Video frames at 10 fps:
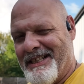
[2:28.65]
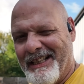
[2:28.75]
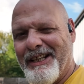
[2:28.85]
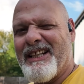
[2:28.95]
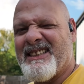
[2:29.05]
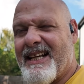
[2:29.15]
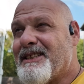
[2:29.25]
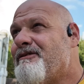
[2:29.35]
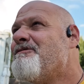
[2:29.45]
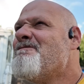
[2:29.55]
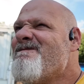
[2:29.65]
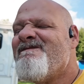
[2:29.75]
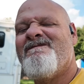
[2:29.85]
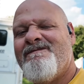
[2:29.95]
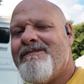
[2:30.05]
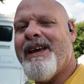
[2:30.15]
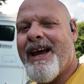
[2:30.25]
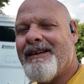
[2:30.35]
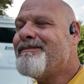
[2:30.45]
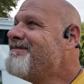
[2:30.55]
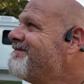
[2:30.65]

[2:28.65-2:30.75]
Is it a little excessive? Yeah.